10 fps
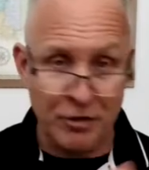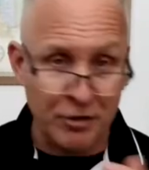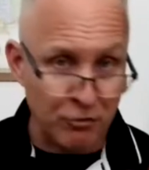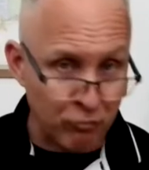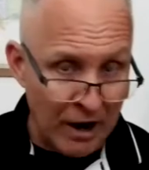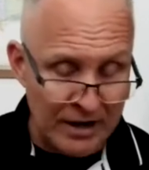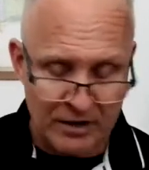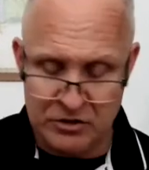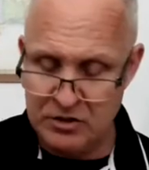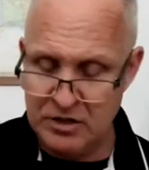
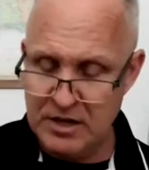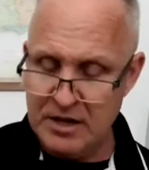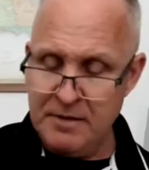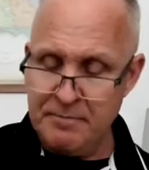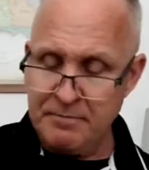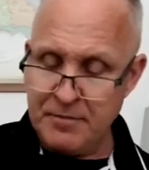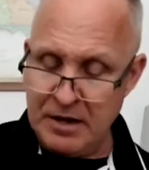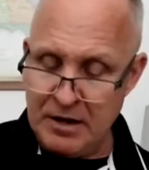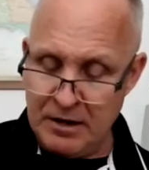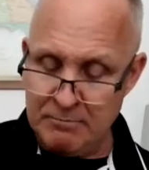Arthritis,
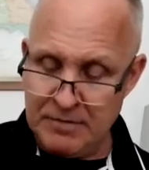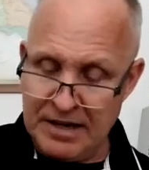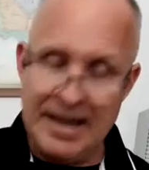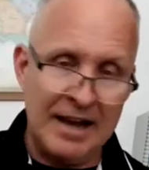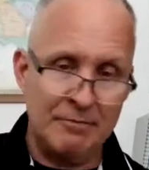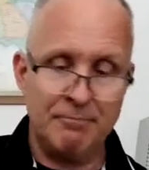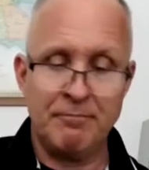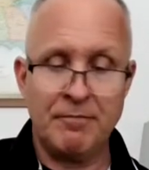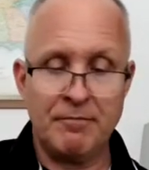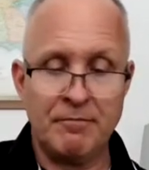um, again,
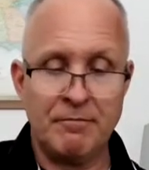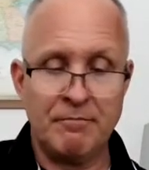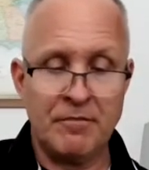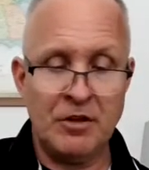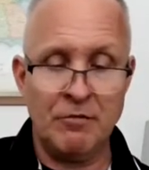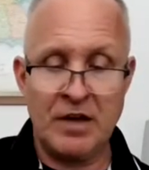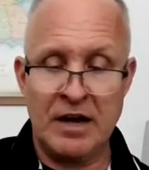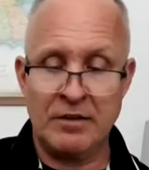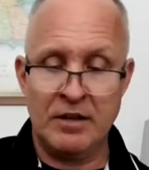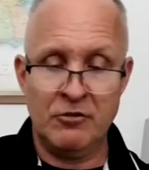you've
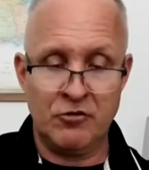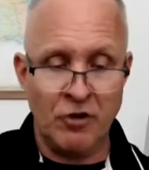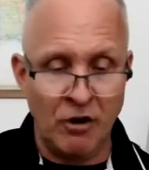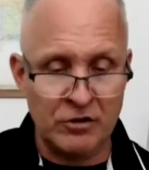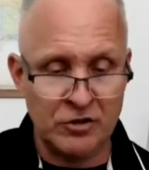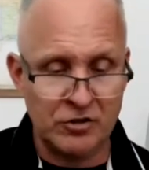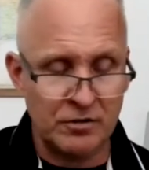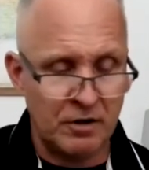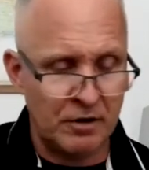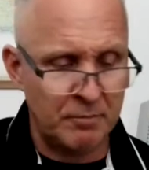got these
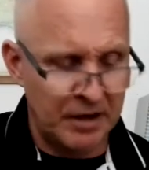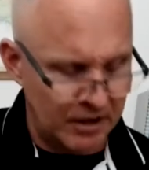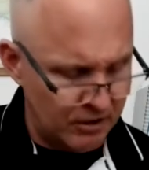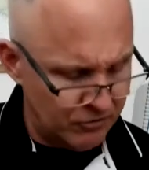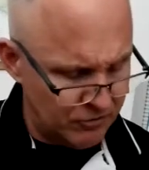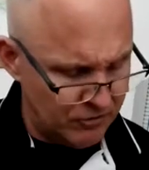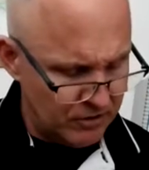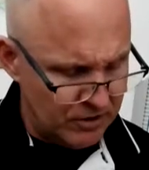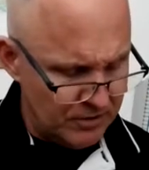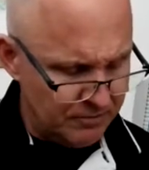charts on page
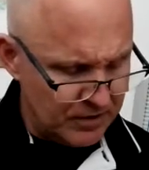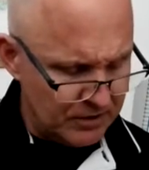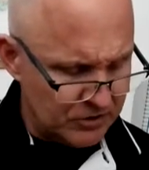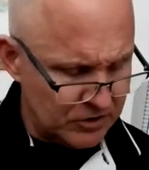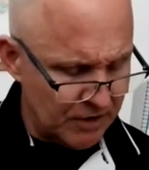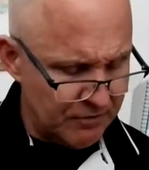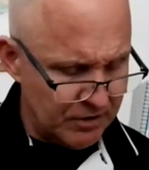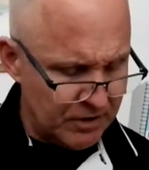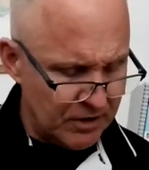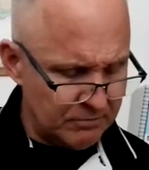
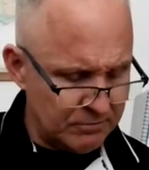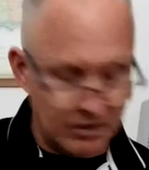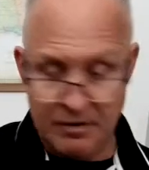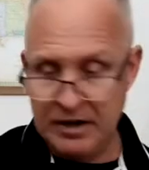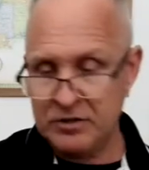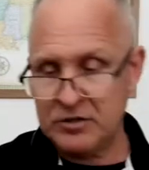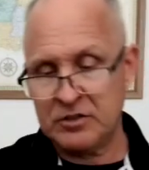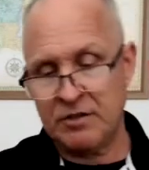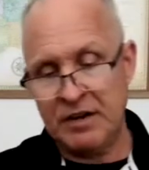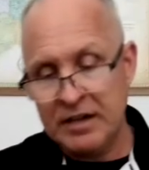seven, uh,
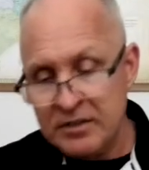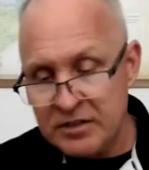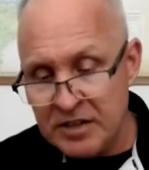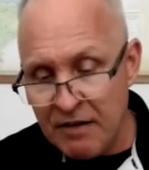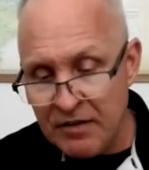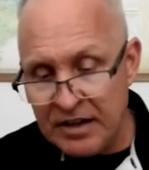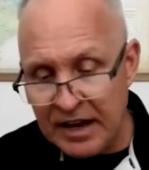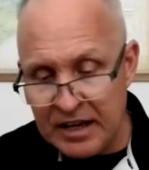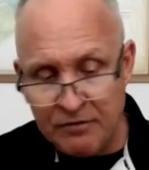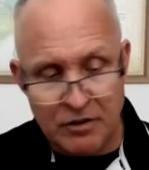786, 787
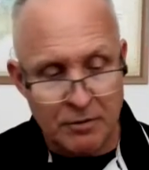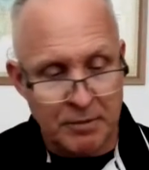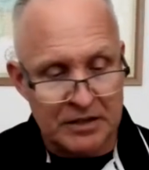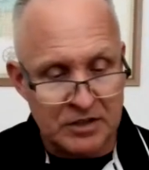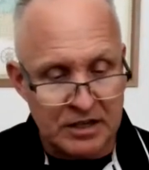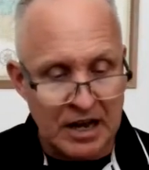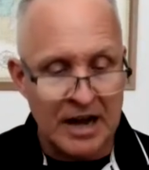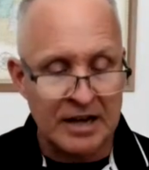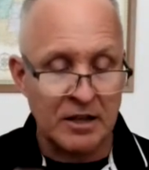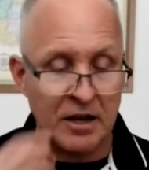that give you the basic
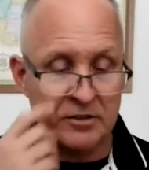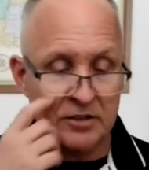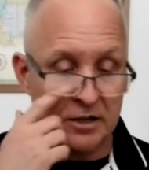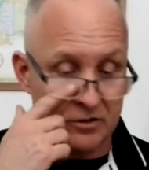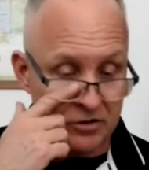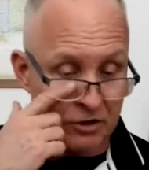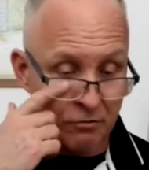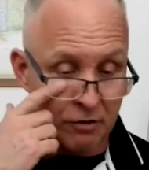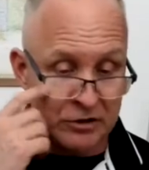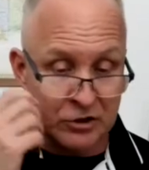guidelines and
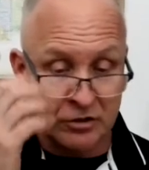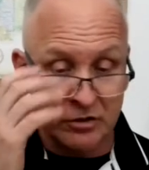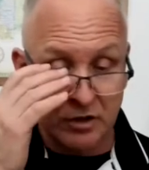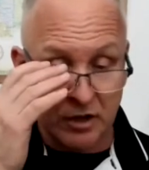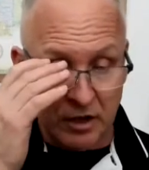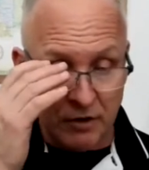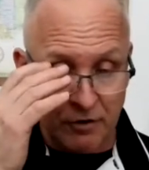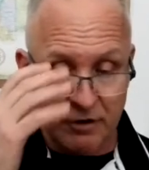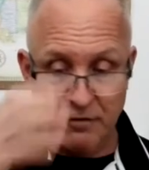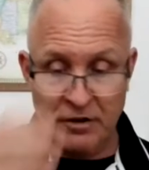considerations
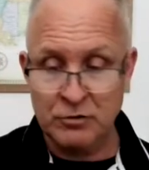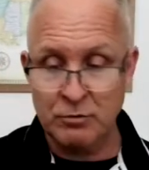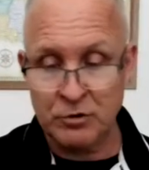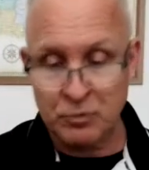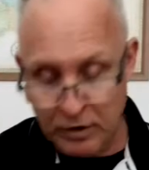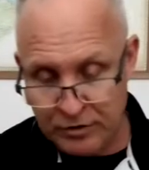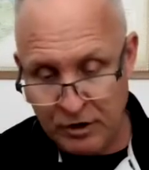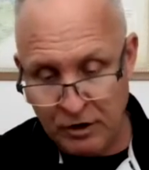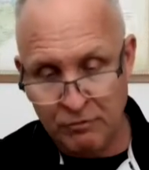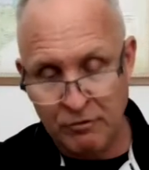for individuals
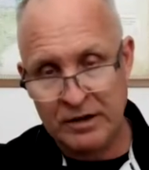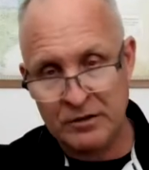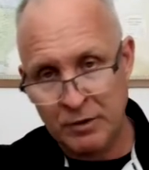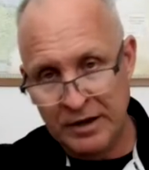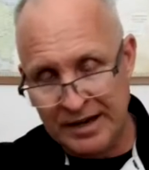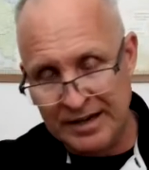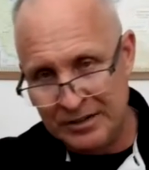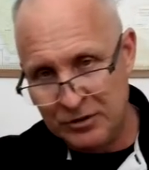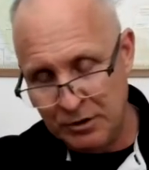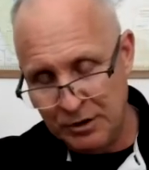with arthritis. We're getting
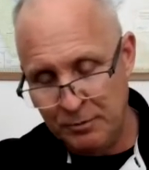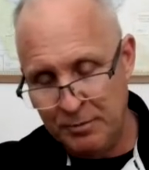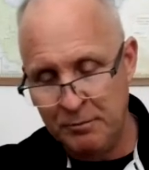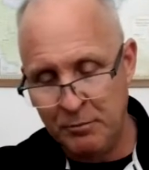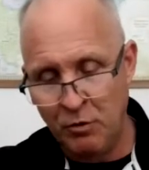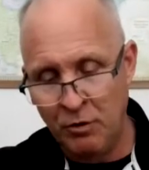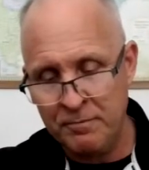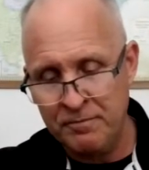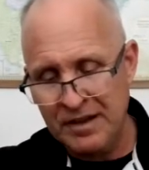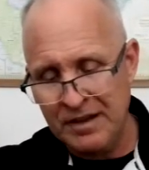into a little bit
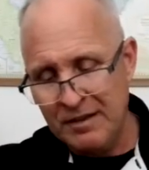more